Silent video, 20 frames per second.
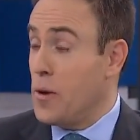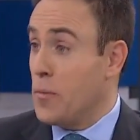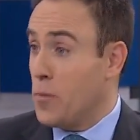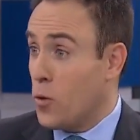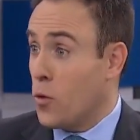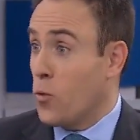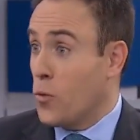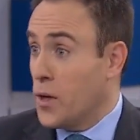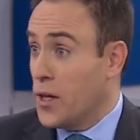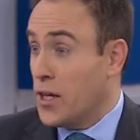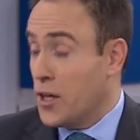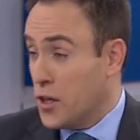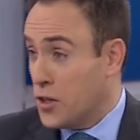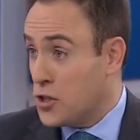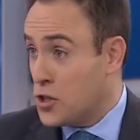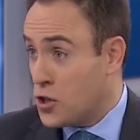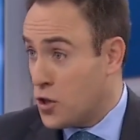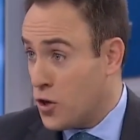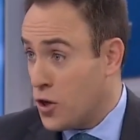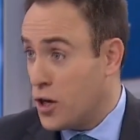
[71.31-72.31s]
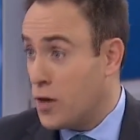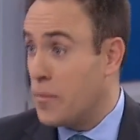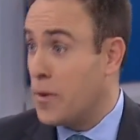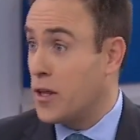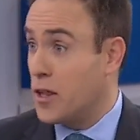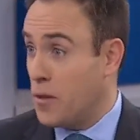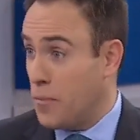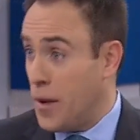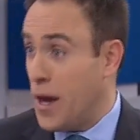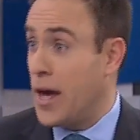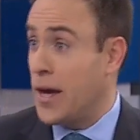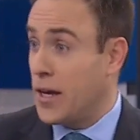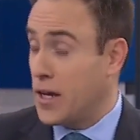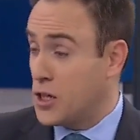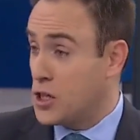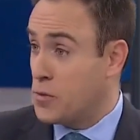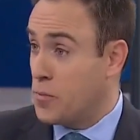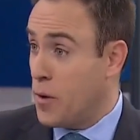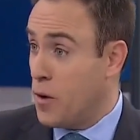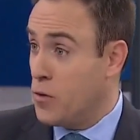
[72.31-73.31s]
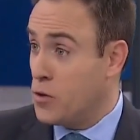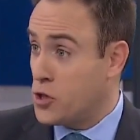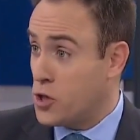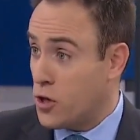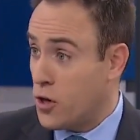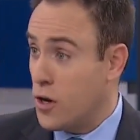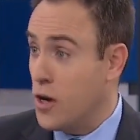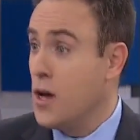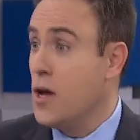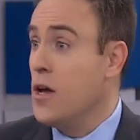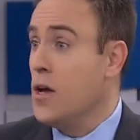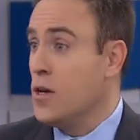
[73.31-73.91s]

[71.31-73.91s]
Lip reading: People were really concerned about the bank exposure